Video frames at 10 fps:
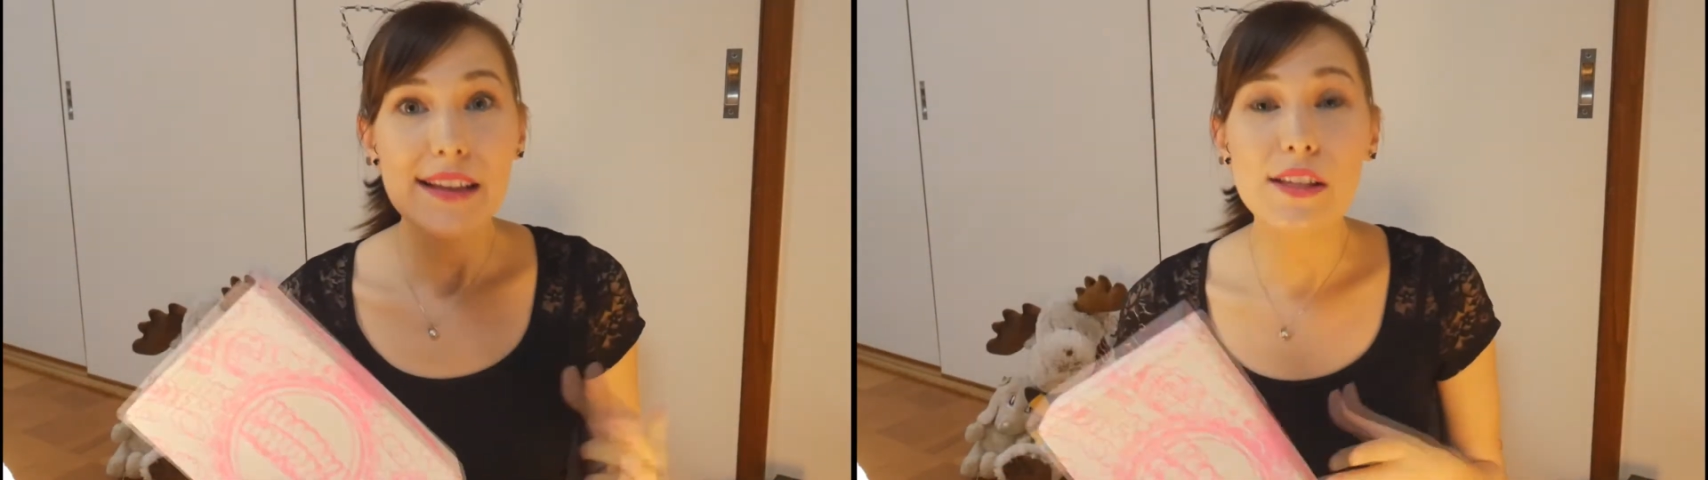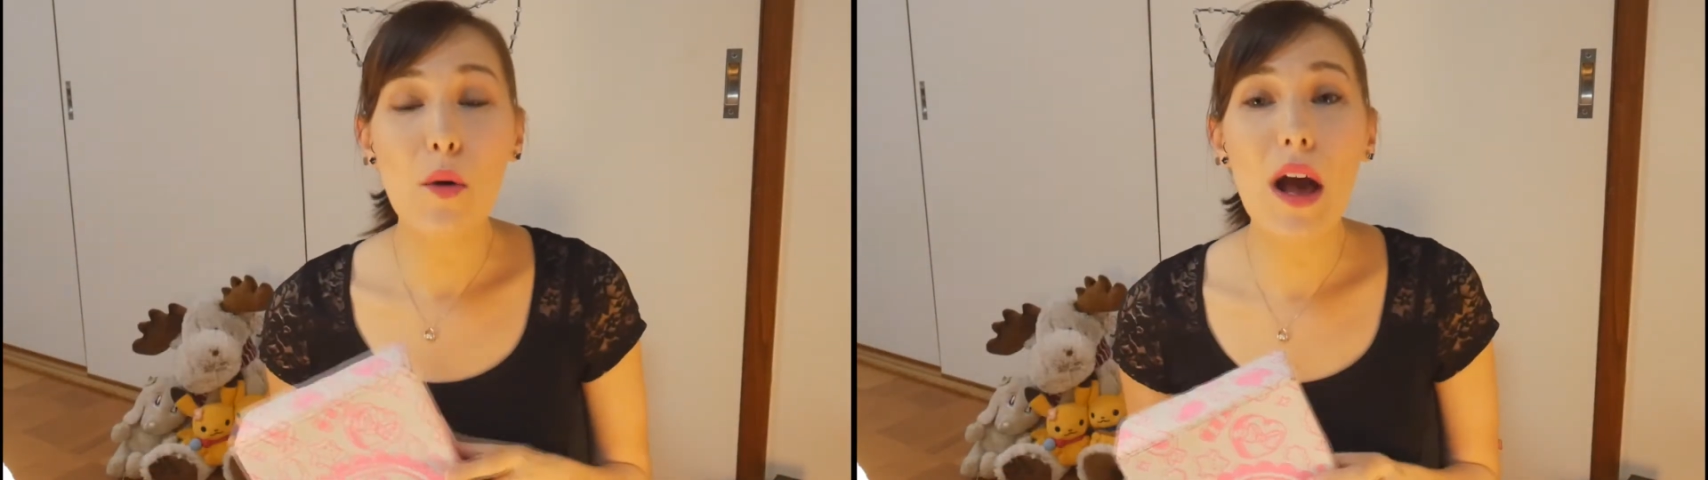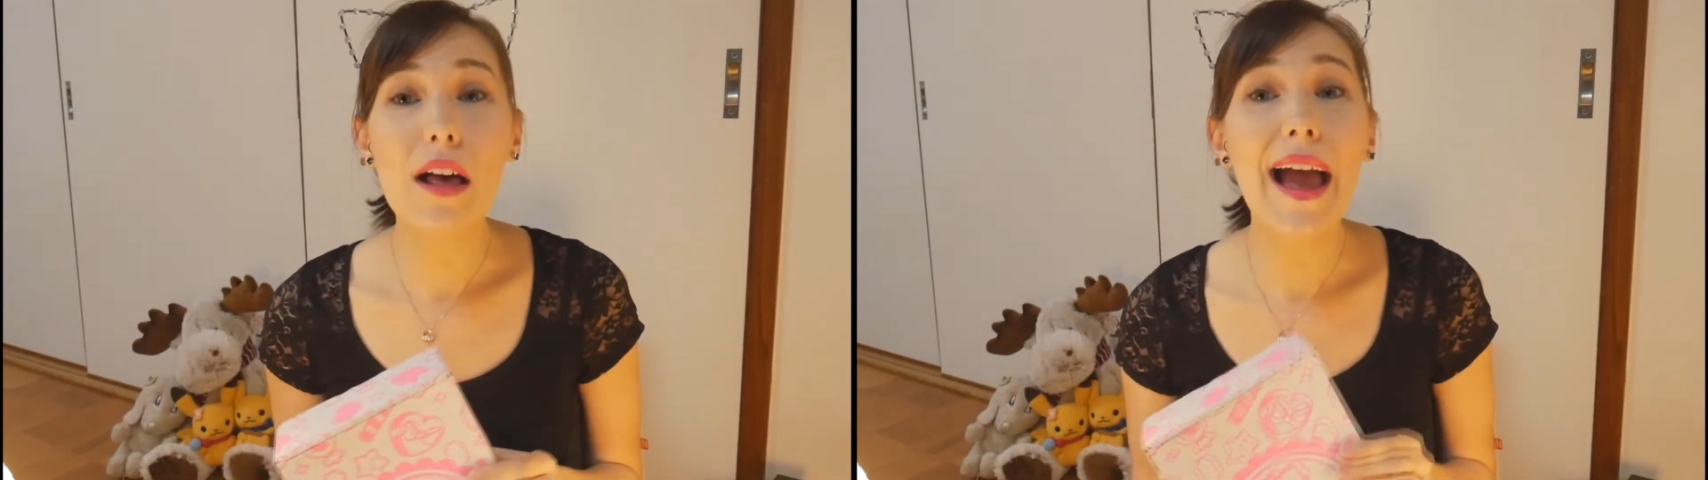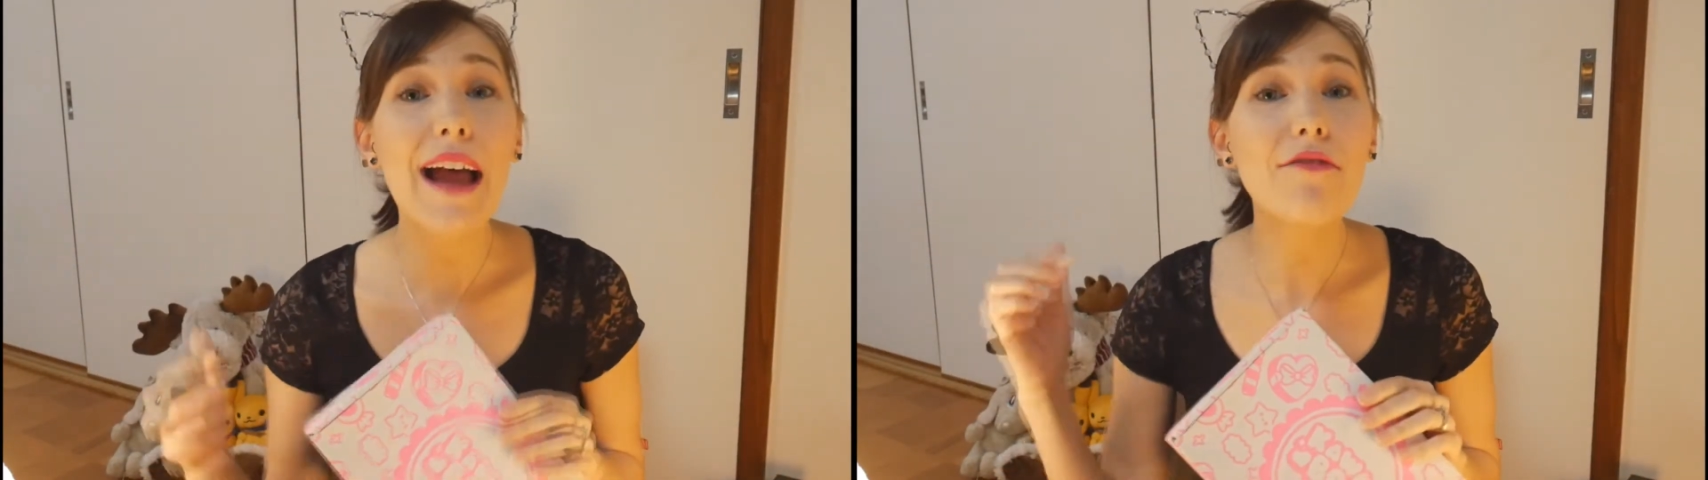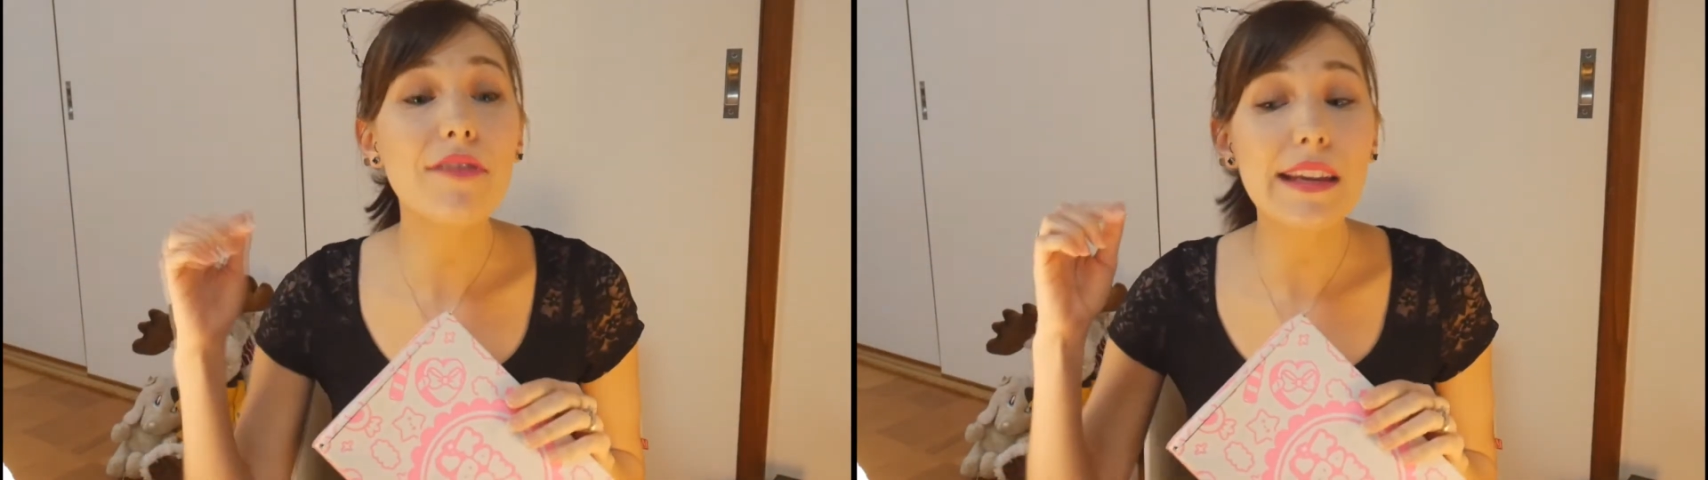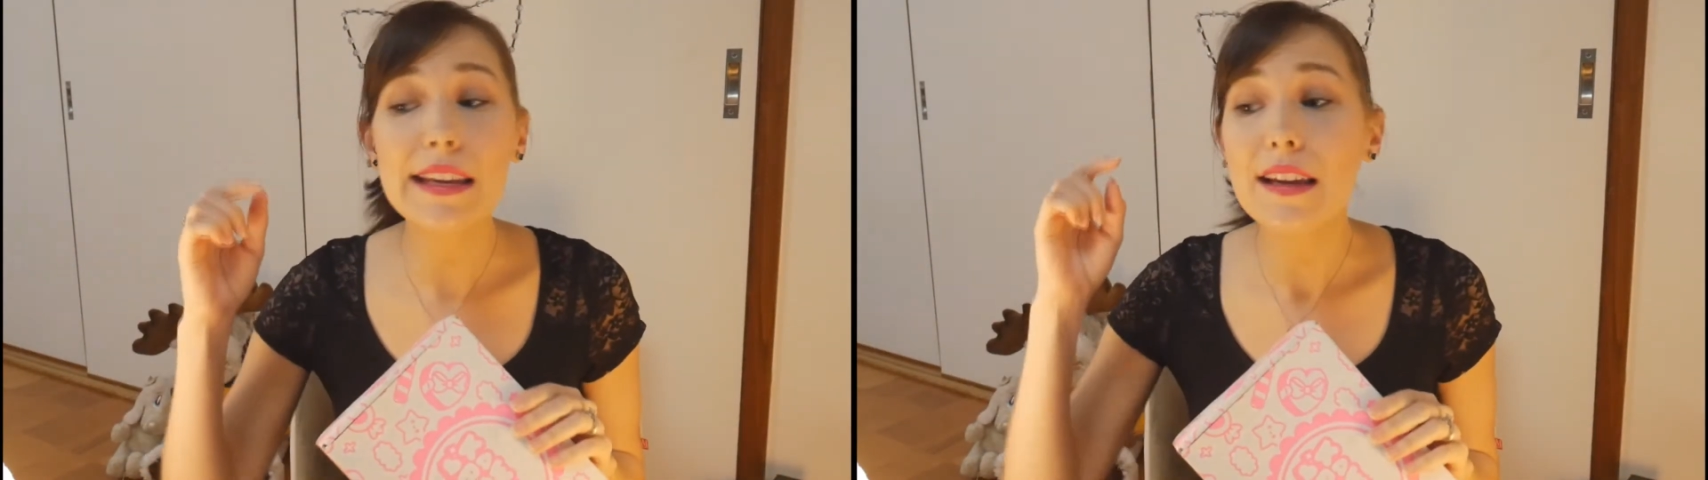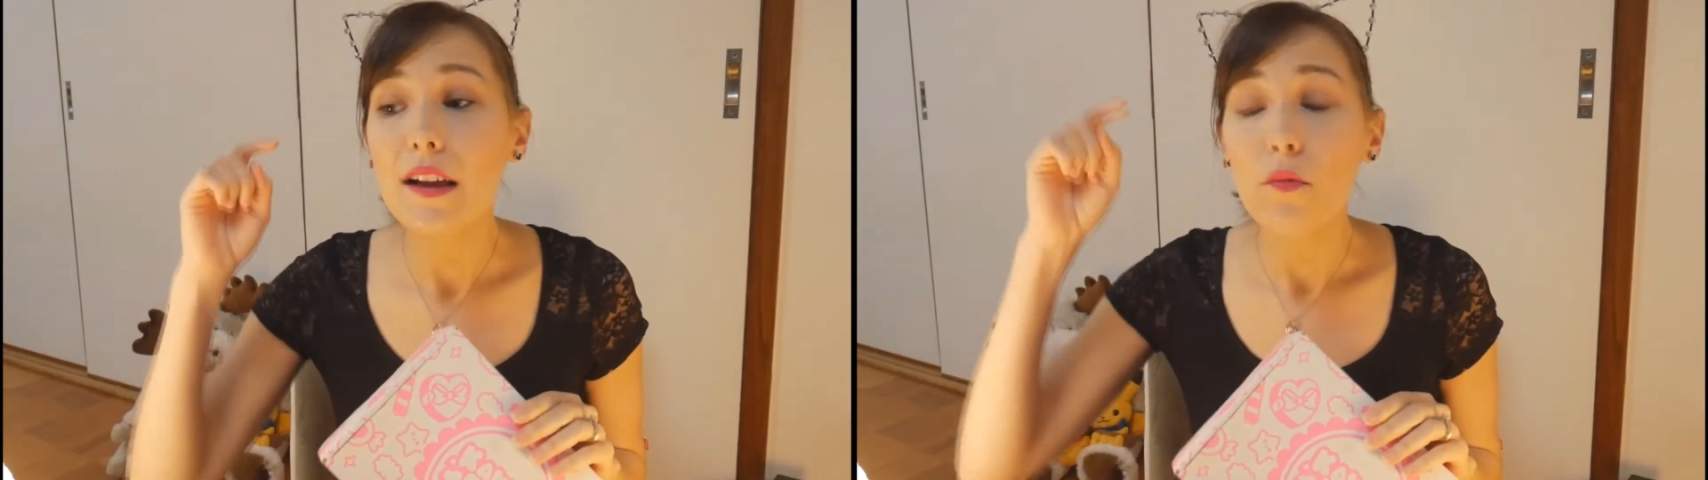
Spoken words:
So I'll have the